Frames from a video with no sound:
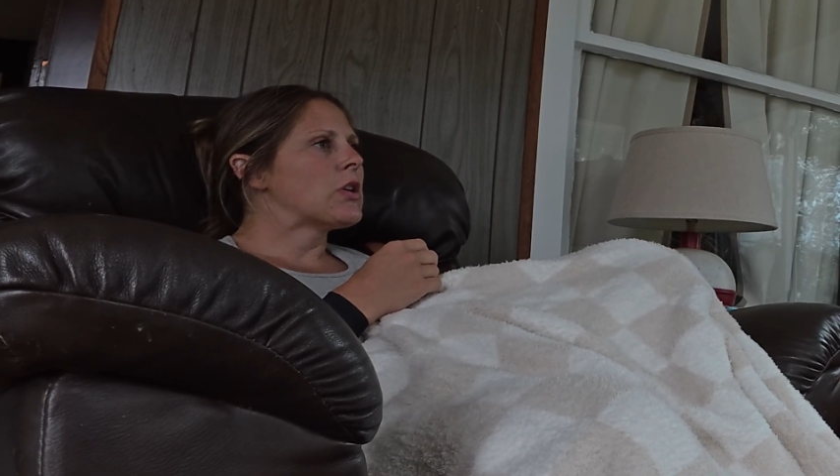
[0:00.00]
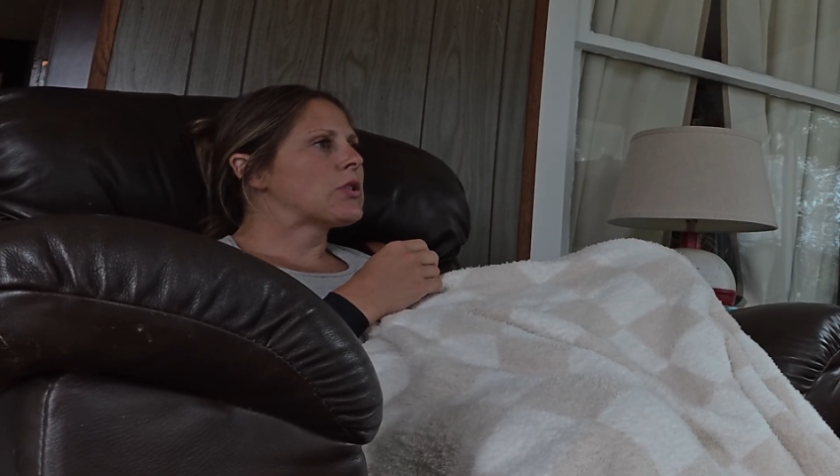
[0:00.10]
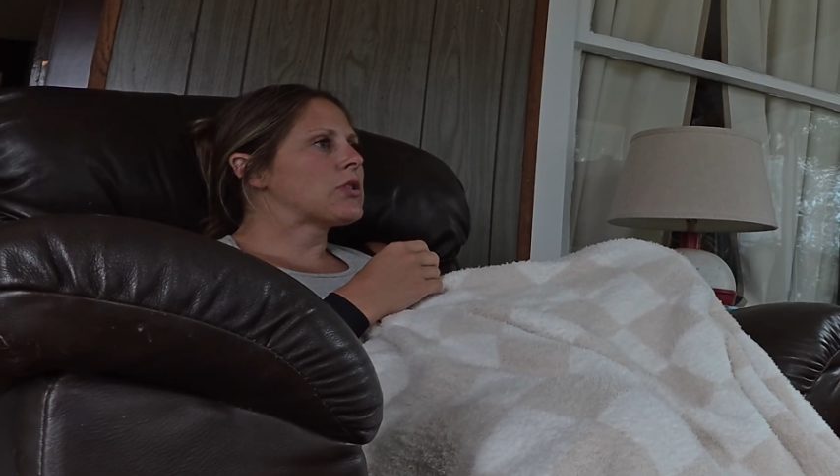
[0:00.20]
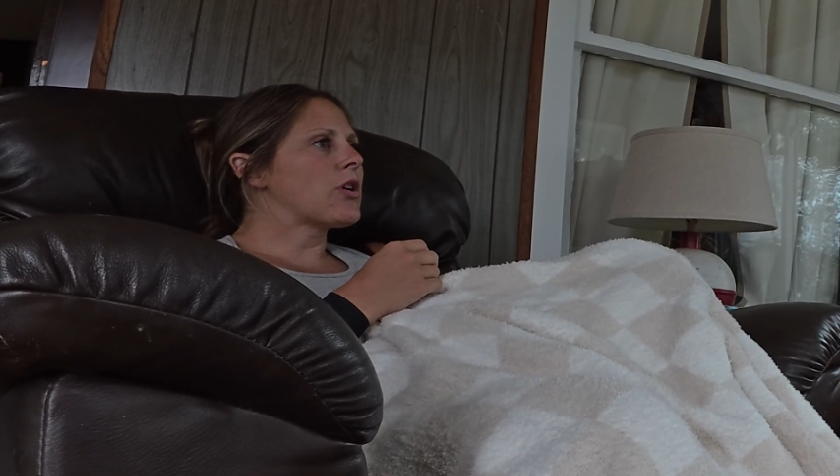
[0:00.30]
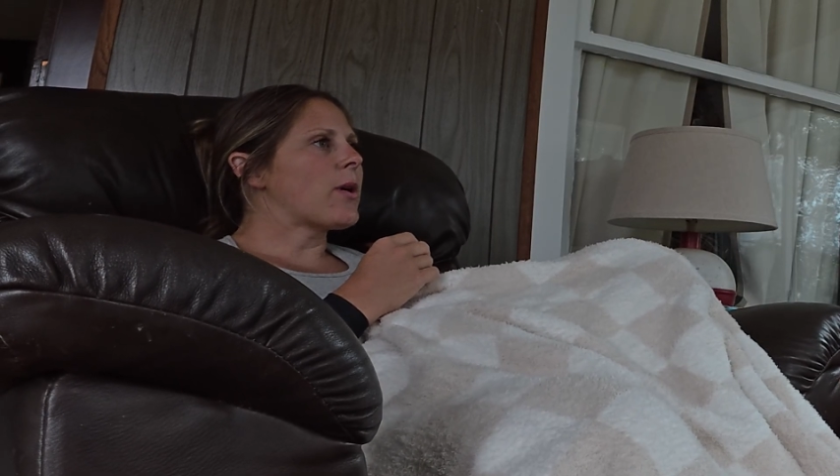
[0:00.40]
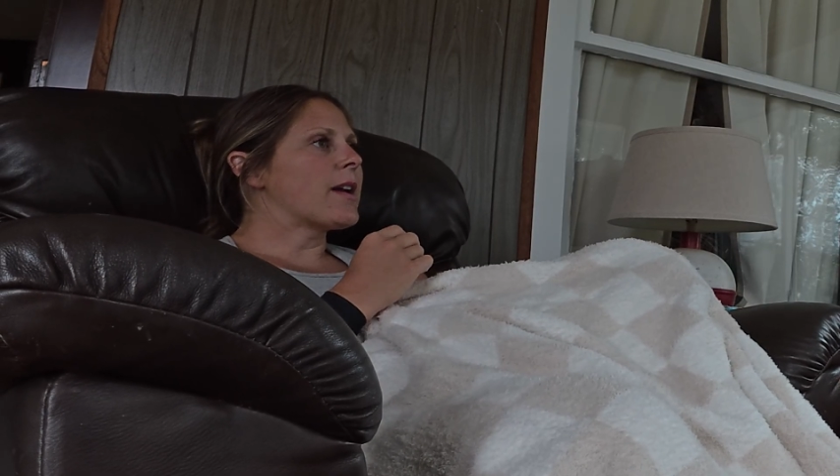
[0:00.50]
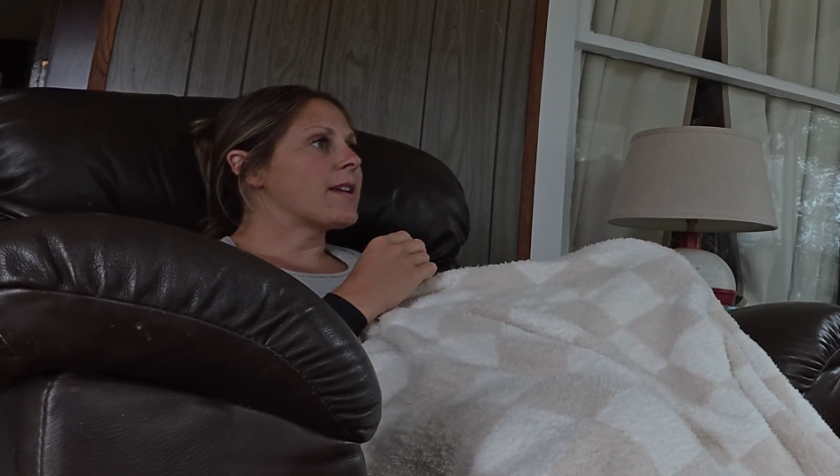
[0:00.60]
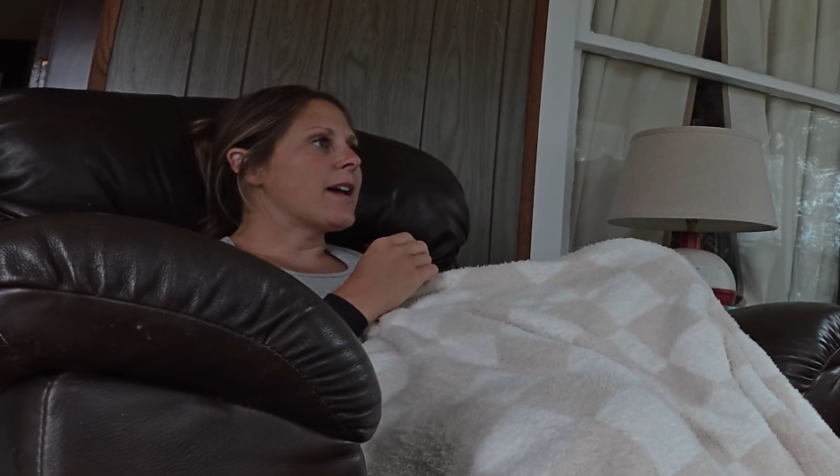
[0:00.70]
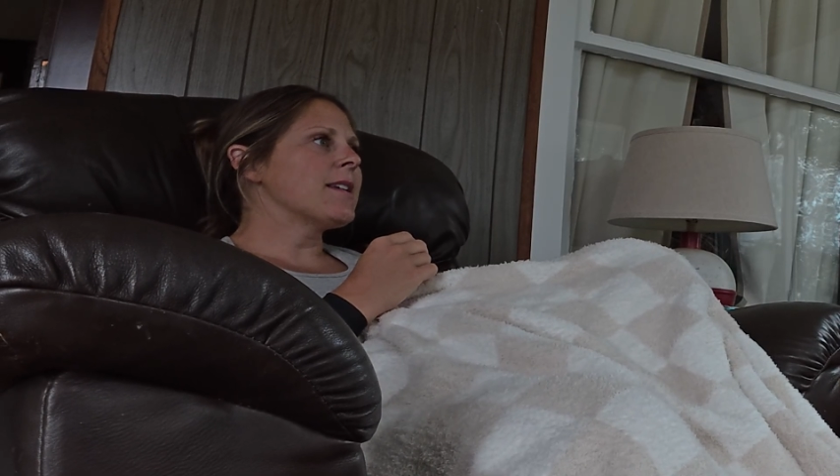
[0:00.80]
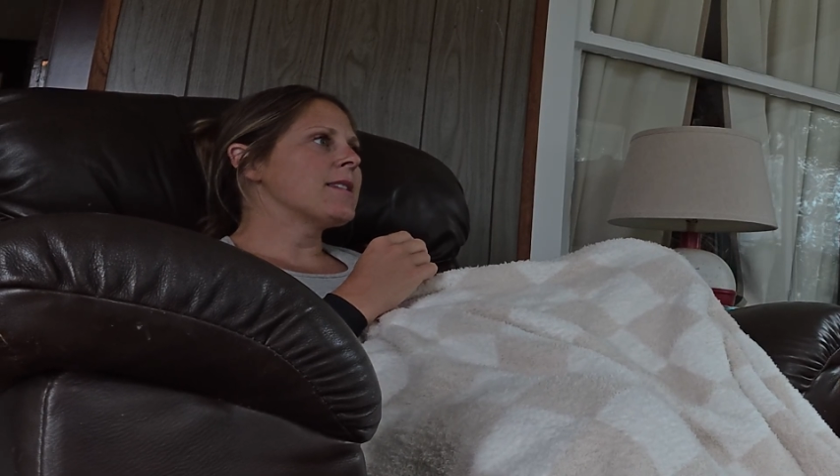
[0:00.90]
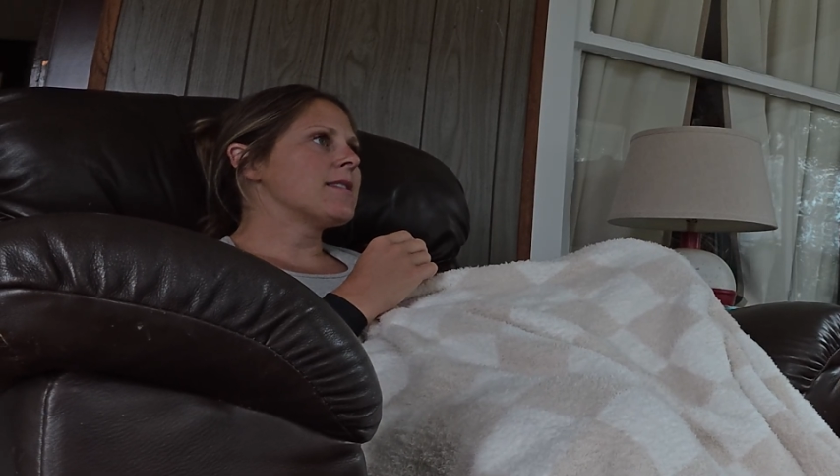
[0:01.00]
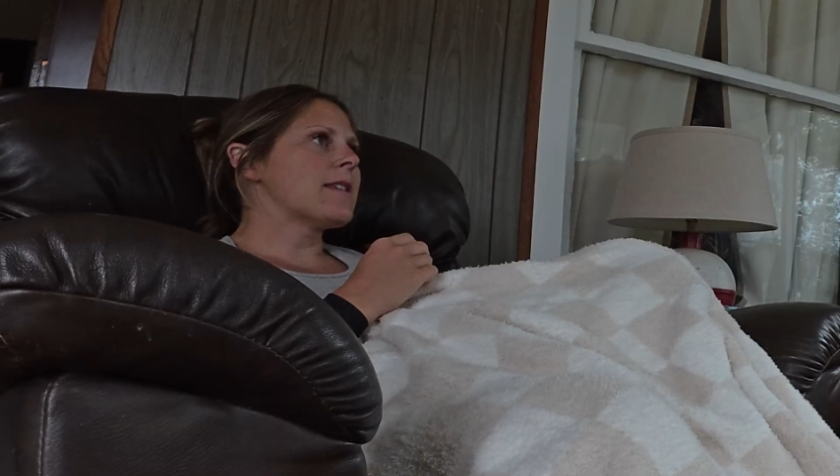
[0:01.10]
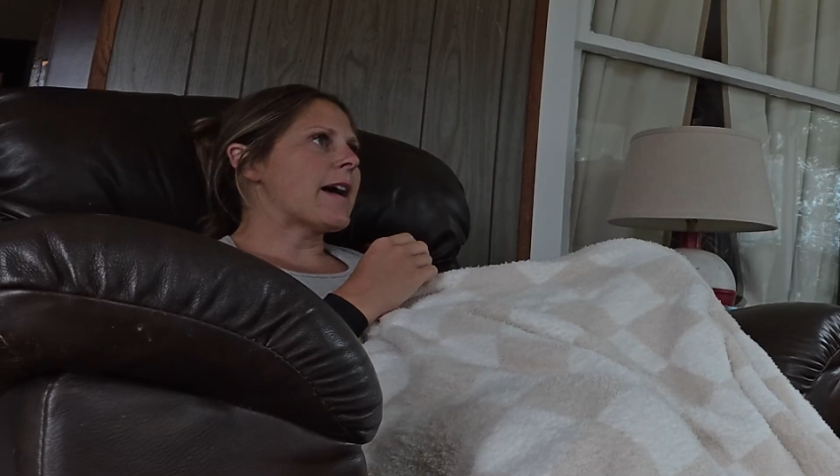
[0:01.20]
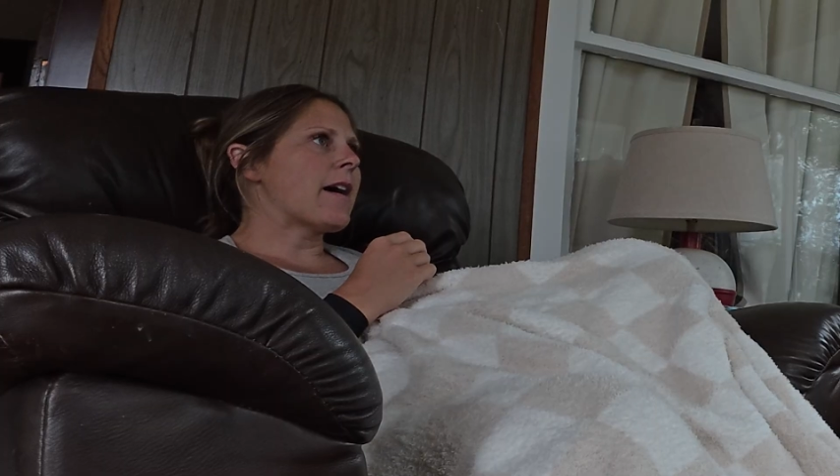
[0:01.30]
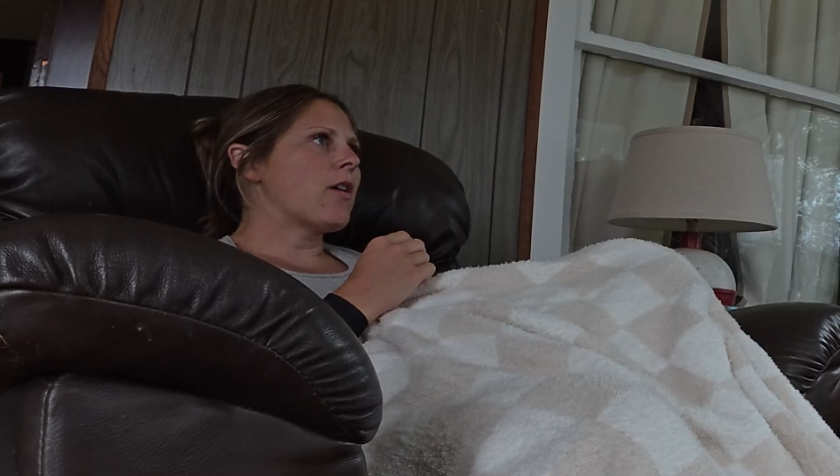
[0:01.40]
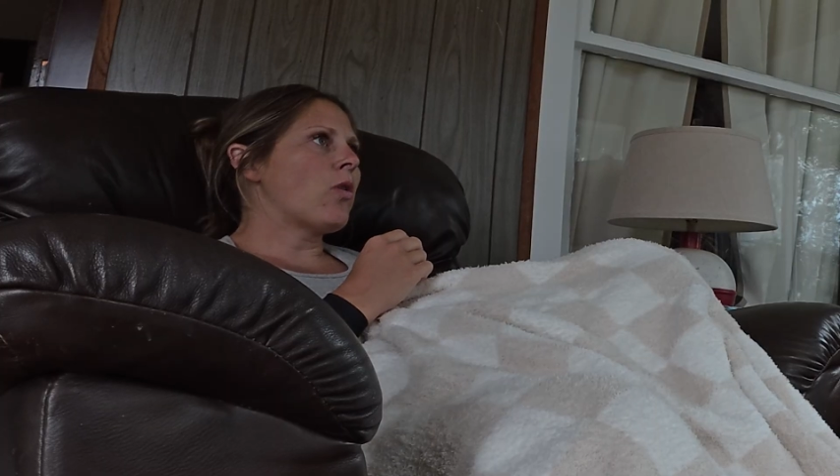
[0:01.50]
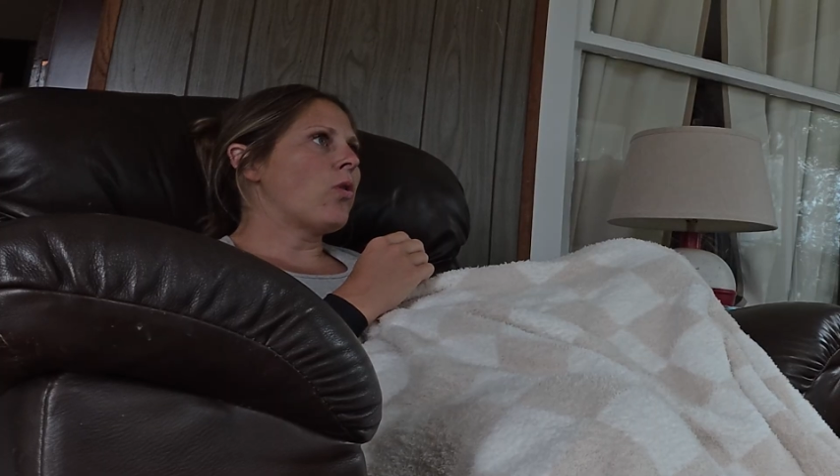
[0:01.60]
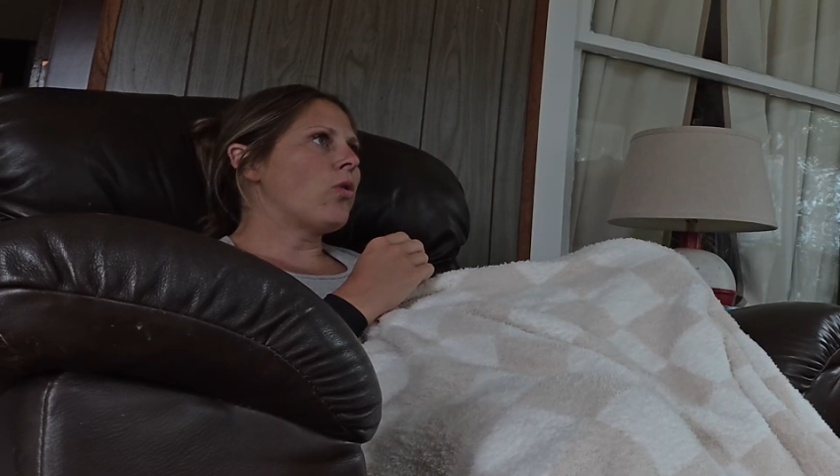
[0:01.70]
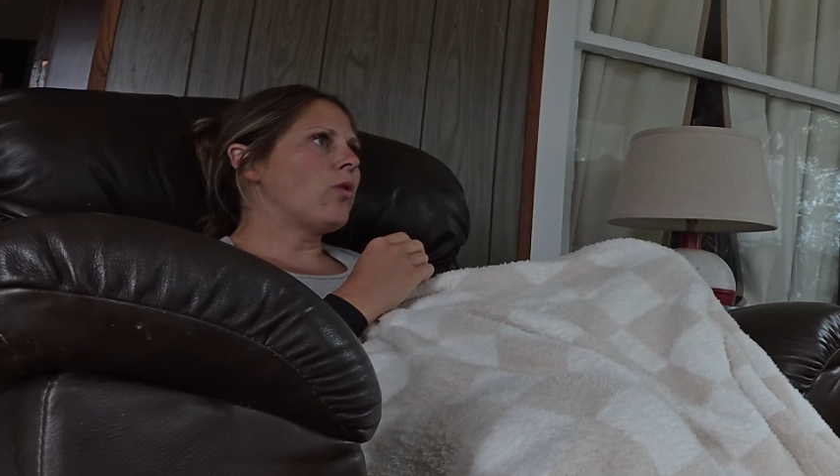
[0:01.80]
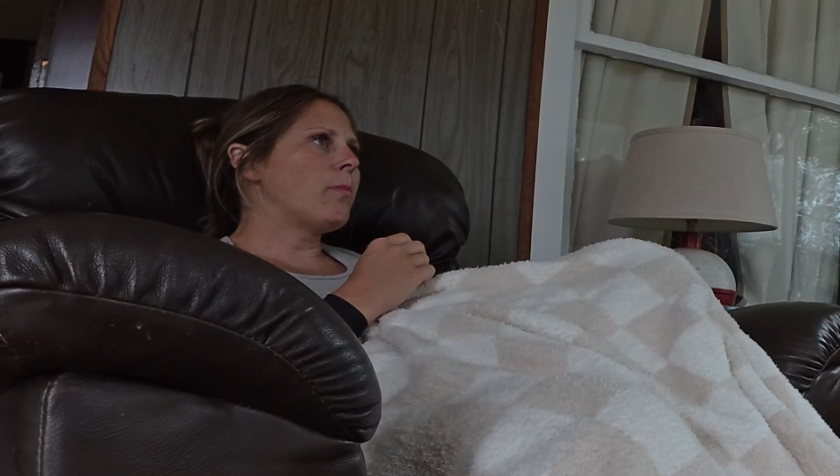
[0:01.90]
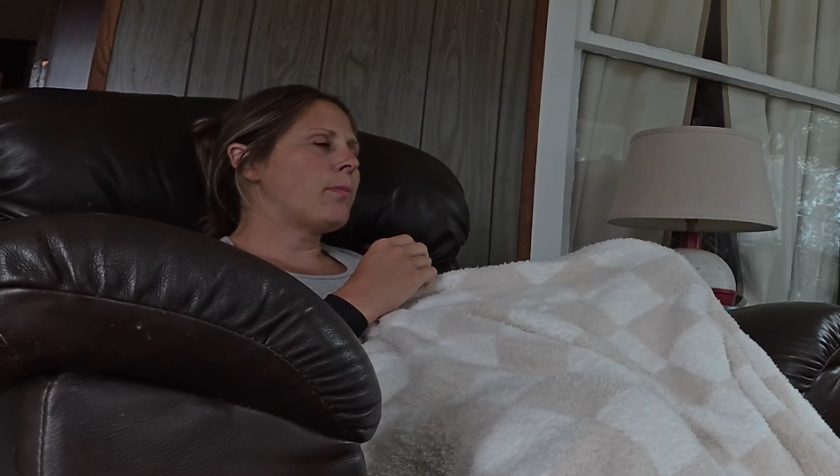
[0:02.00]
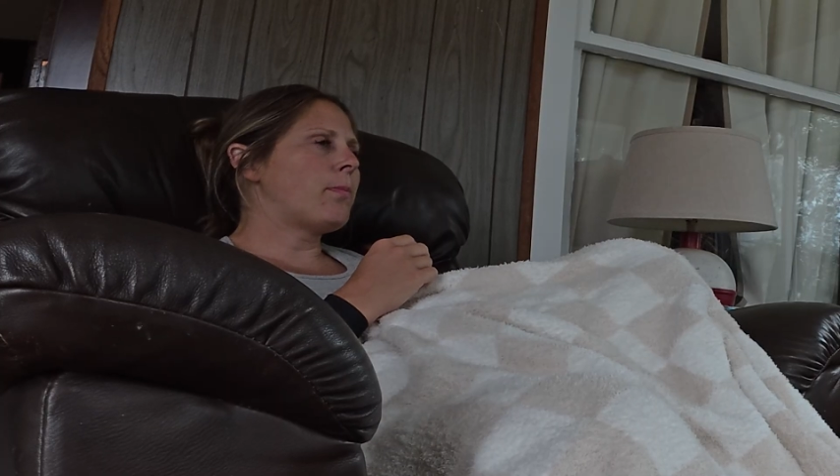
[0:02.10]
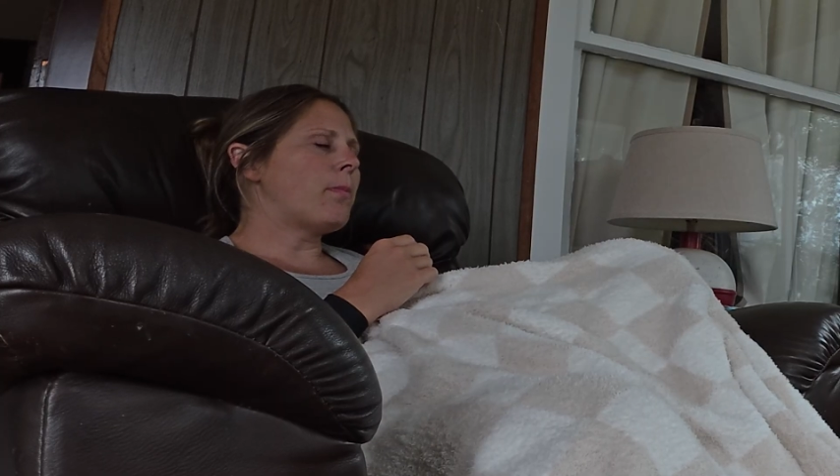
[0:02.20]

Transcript: So I guess that whole